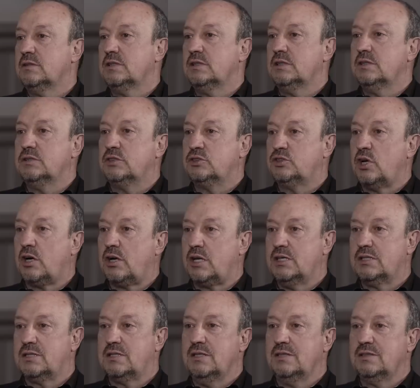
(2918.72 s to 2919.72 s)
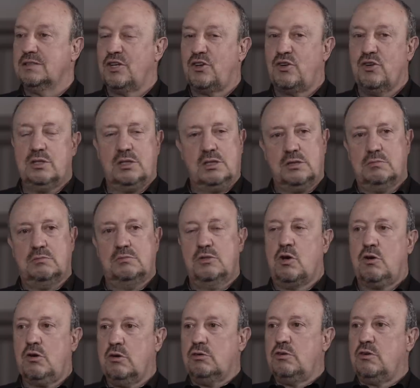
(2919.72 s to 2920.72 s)
The Turkish uh, security,
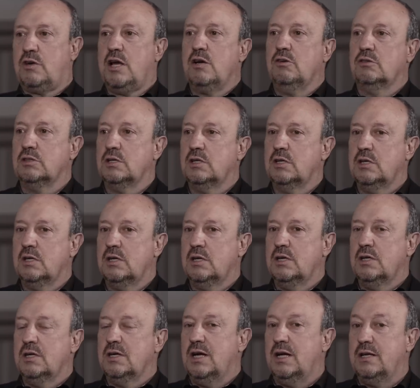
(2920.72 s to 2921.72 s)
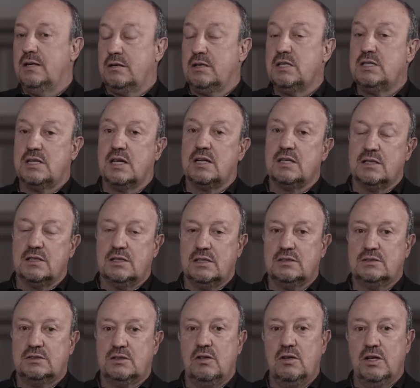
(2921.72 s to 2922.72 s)
no, no, you cannot. And Richard
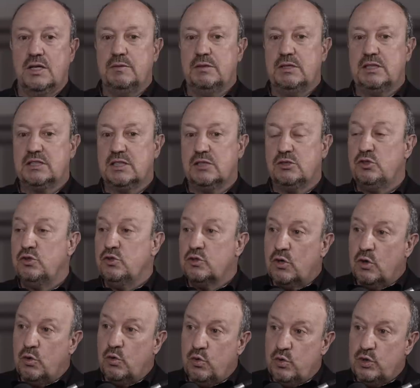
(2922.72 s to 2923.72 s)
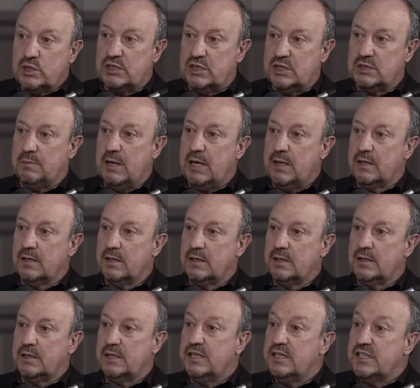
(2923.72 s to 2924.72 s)
told them, listen, do you know who is this man?
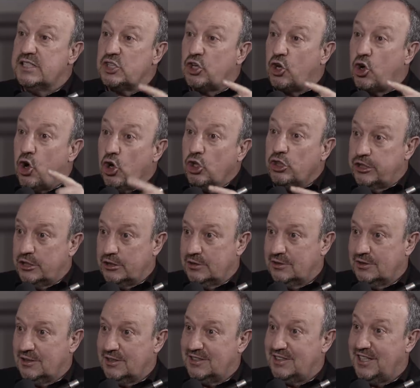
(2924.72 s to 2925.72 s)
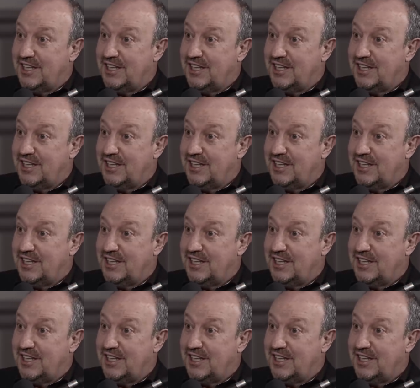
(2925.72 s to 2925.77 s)
He is God. He